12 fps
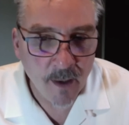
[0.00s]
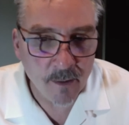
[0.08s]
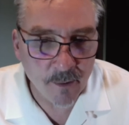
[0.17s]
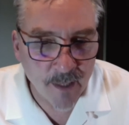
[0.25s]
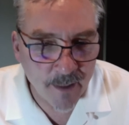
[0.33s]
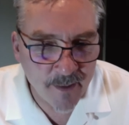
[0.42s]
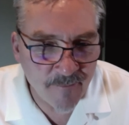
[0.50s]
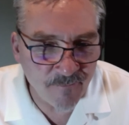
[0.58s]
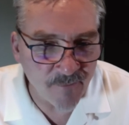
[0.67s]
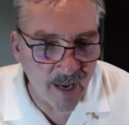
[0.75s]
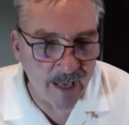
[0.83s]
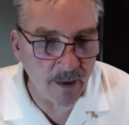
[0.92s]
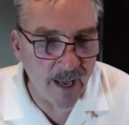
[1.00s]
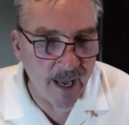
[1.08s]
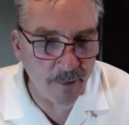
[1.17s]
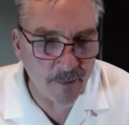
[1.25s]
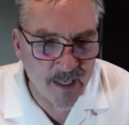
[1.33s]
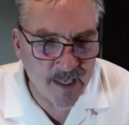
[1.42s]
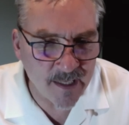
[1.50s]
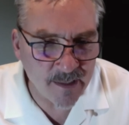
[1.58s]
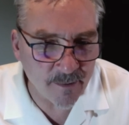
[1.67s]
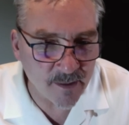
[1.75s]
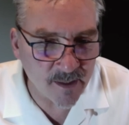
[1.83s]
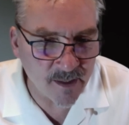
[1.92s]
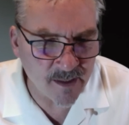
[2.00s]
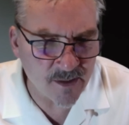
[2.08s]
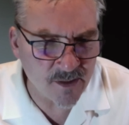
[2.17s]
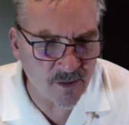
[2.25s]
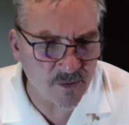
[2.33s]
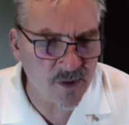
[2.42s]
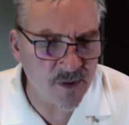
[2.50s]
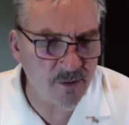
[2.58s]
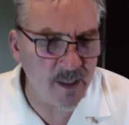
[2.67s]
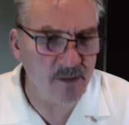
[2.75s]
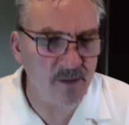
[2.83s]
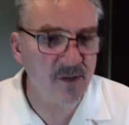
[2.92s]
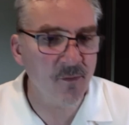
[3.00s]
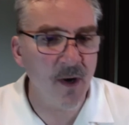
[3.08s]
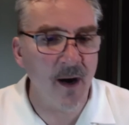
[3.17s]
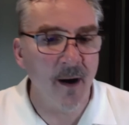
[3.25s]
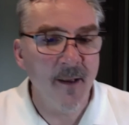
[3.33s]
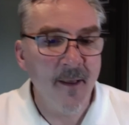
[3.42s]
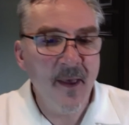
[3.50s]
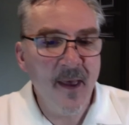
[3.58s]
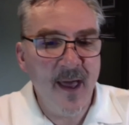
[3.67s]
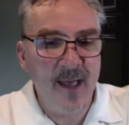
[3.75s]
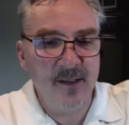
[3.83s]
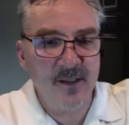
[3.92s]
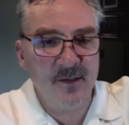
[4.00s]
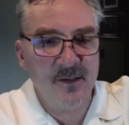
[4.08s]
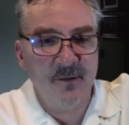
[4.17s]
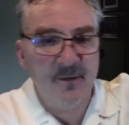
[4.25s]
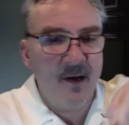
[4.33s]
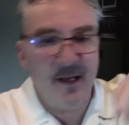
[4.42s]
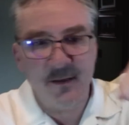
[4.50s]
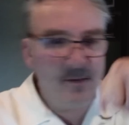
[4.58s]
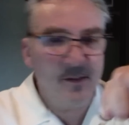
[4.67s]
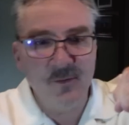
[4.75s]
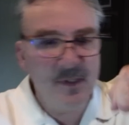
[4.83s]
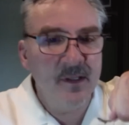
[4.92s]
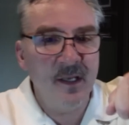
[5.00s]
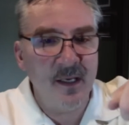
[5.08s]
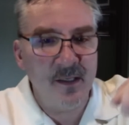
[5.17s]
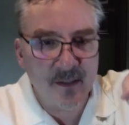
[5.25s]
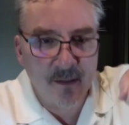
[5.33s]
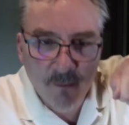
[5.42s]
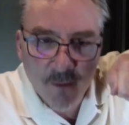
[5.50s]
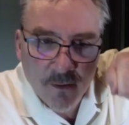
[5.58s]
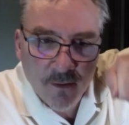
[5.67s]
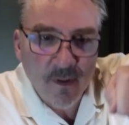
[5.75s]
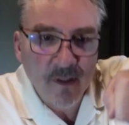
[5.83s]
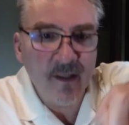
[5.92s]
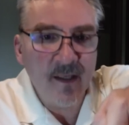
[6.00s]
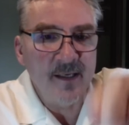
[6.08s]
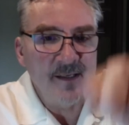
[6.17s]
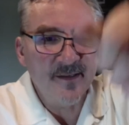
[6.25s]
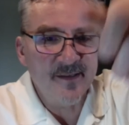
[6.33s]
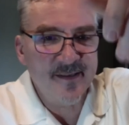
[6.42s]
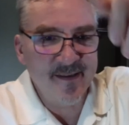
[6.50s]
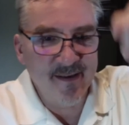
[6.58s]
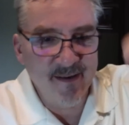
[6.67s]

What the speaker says: look how they file. How are they getting their cuts so straight and square? And it's because they're not doing this, they're doing this,